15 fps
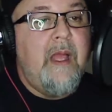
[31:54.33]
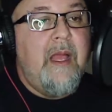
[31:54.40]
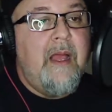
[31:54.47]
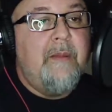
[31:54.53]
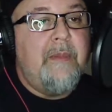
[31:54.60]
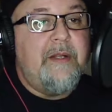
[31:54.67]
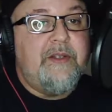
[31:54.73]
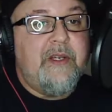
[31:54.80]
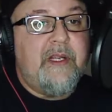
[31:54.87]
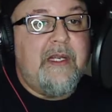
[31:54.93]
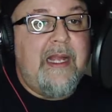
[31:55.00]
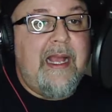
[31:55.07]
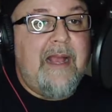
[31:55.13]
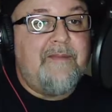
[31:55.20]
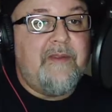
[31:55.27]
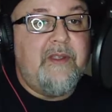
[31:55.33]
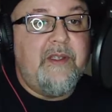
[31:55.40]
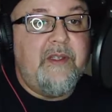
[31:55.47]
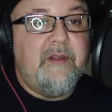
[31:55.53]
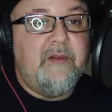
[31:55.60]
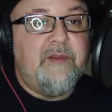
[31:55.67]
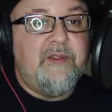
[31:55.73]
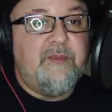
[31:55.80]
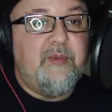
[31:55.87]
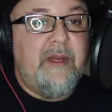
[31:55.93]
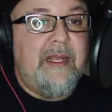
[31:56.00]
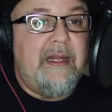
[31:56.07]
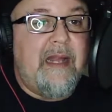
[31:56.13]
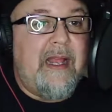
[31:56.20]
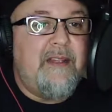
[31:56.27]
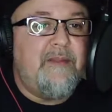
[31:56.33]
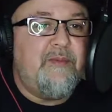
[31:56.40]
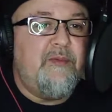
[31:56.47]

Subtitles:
But you're going to have to, spray it. I